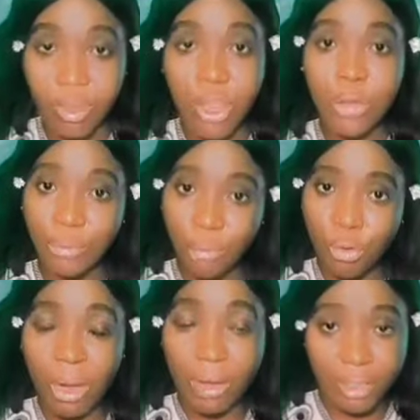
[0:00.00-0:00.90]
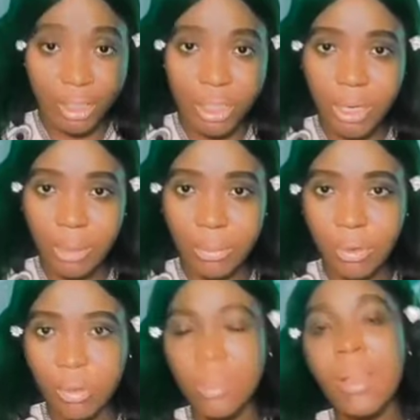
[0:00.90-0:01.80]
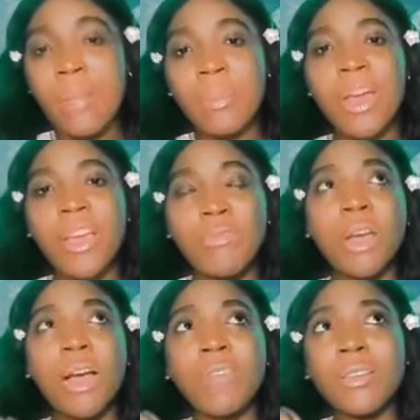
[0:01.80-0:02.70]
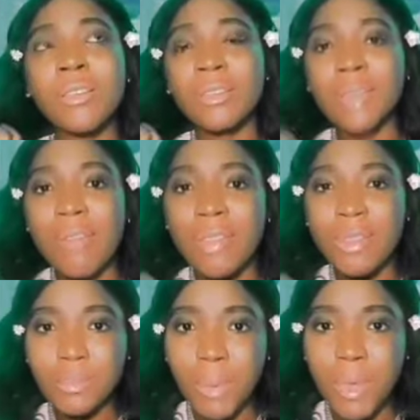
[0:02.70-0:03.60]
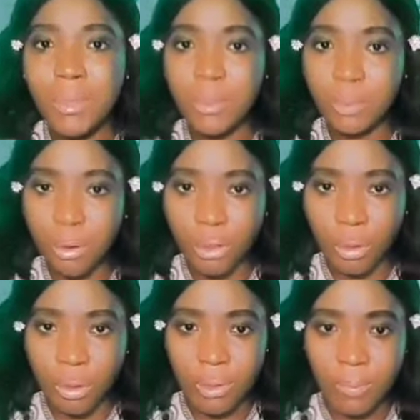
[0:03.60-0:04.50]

If you have a digital product. Now, if you have a service-based product,